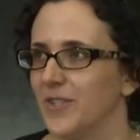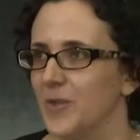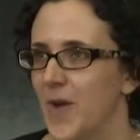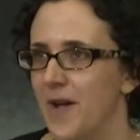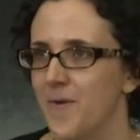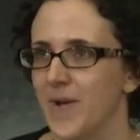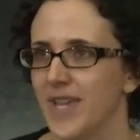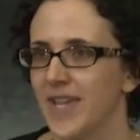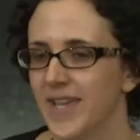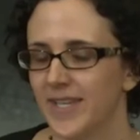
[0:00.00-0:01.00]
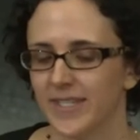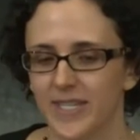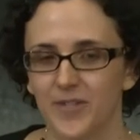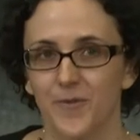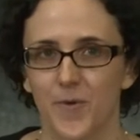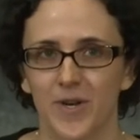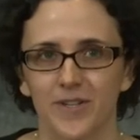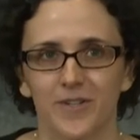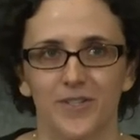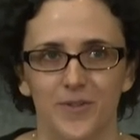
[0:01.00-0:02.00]
So how do I teach
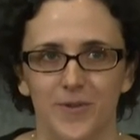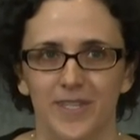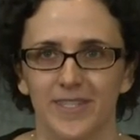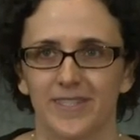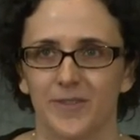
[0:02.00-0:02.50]
400 students?